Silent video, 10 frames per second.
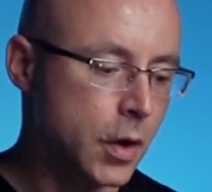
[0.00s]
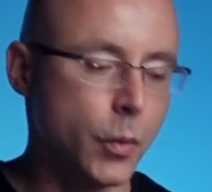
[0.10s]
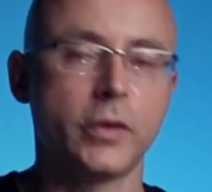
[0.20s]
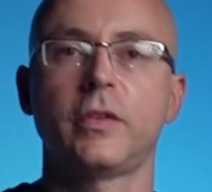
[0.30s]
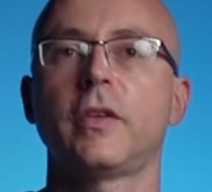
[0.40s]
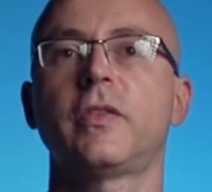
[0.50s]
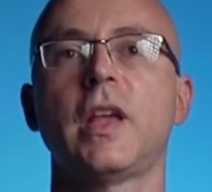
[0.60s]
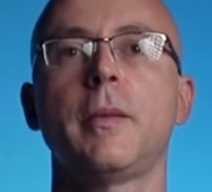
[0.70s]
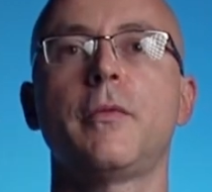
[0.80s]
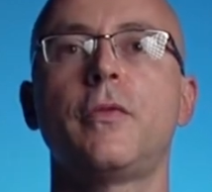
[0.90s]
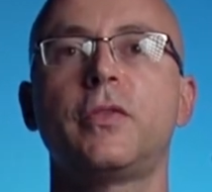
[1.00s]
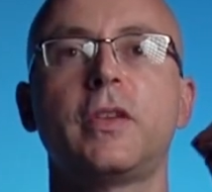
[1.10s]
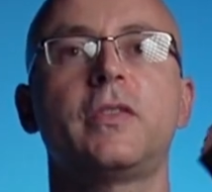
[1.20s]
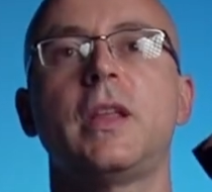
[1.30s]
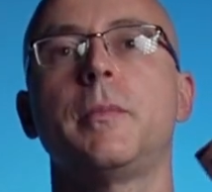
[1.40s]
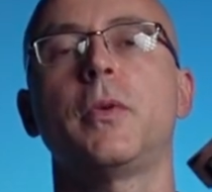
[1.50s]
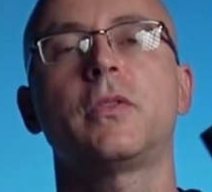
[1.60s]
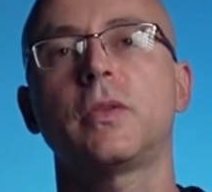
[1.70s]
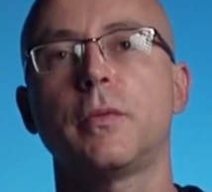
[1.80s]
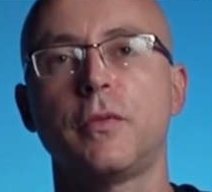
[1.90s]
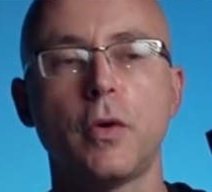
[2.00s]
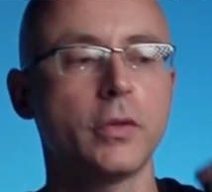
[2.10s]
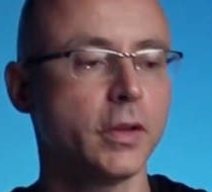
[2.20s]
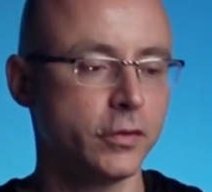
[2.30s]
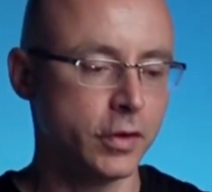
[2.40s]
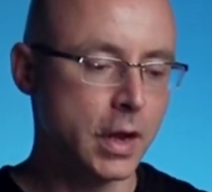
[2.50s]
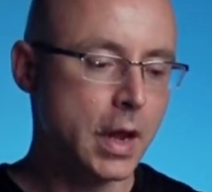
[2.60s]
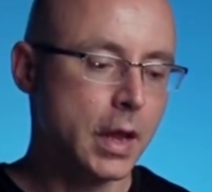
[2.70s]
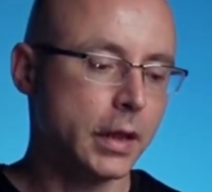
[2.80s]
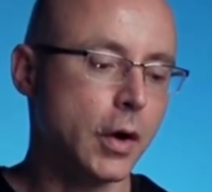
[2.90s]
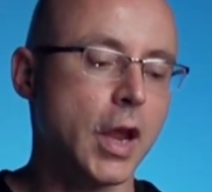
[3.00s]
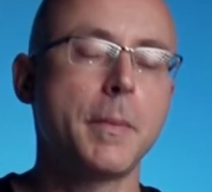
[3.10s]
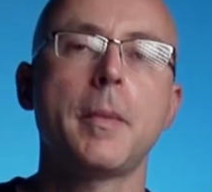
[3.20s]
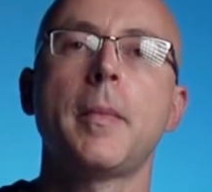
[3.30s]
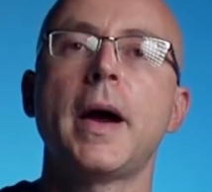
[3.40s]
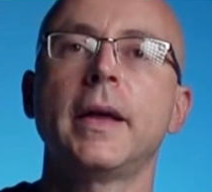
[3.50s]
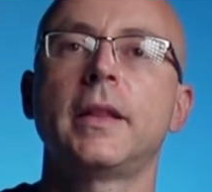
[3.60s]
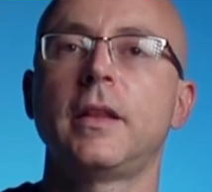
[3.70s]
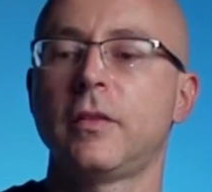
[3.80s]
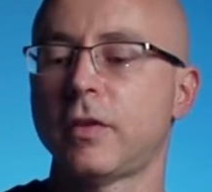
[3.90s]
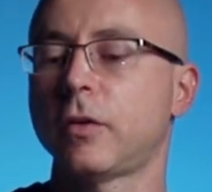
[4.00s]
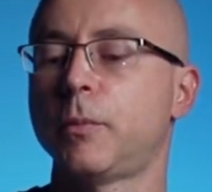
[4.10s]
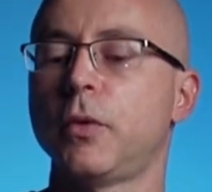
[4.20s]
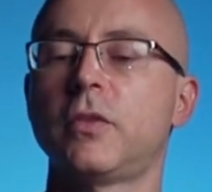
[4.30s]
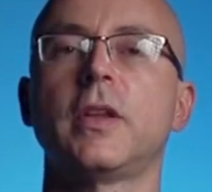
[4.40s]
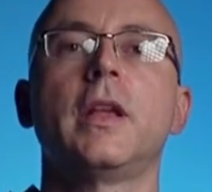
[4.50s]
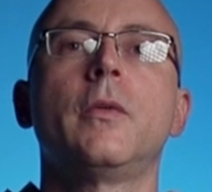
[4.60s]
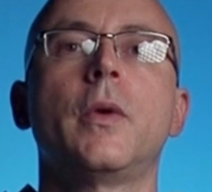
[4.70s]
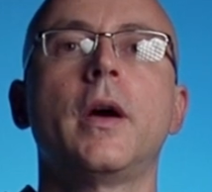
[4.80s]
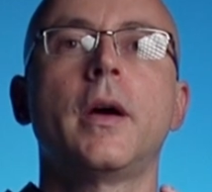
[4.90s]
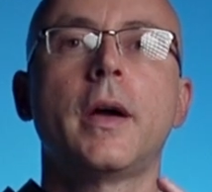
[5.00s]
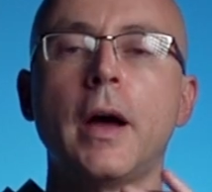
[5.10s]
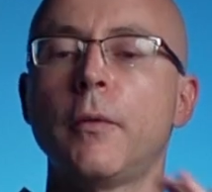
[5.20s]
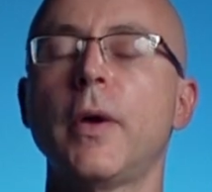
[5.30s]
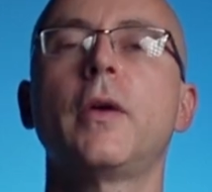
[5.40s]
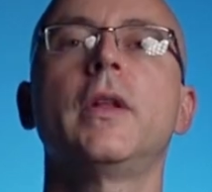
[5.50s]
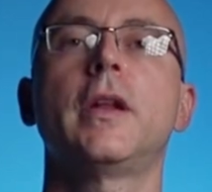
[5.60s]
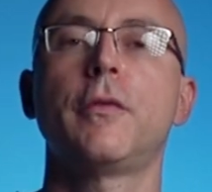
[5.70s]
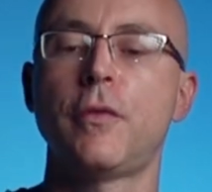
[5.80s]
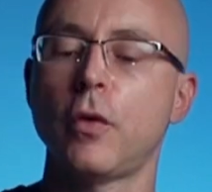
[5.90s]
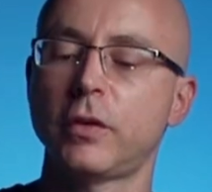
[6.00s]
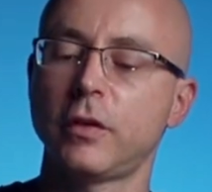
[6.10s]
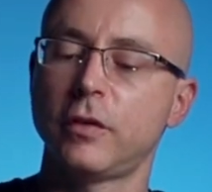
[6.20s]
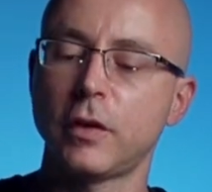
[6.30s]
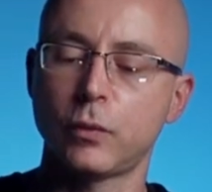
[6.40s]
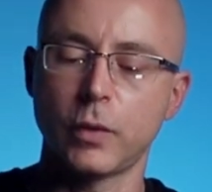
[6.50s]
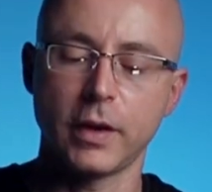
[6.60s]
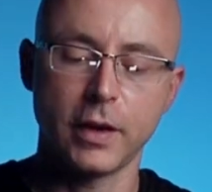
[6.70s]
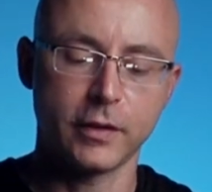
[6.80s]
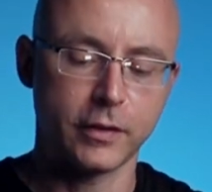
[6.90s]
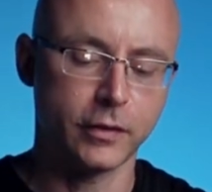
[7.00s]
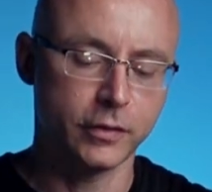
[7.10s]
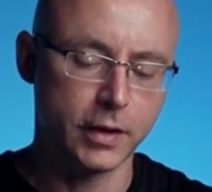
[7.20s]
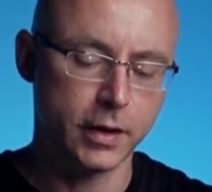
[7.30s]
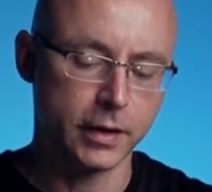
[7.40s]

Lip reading: which is the same 16 point some voltage. Now keep in mind that this outputs unregulated voltage. This one here has a sticker